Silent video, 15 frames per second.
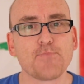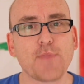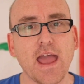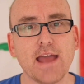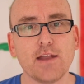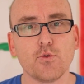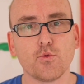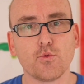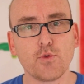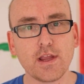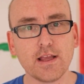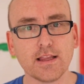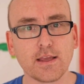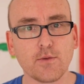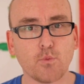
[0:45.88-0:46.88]
And
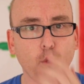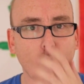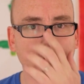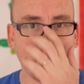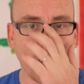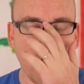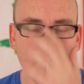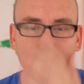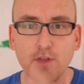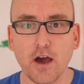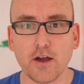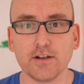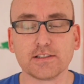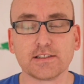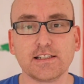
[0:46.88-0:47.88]
really what I've
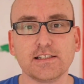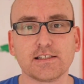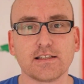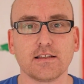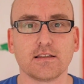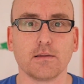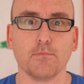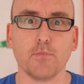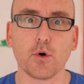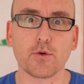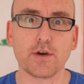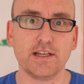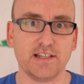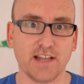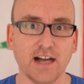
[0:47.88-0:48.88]
noticed is that the more
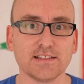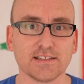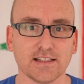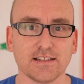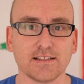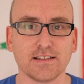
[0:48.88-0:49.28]
he does it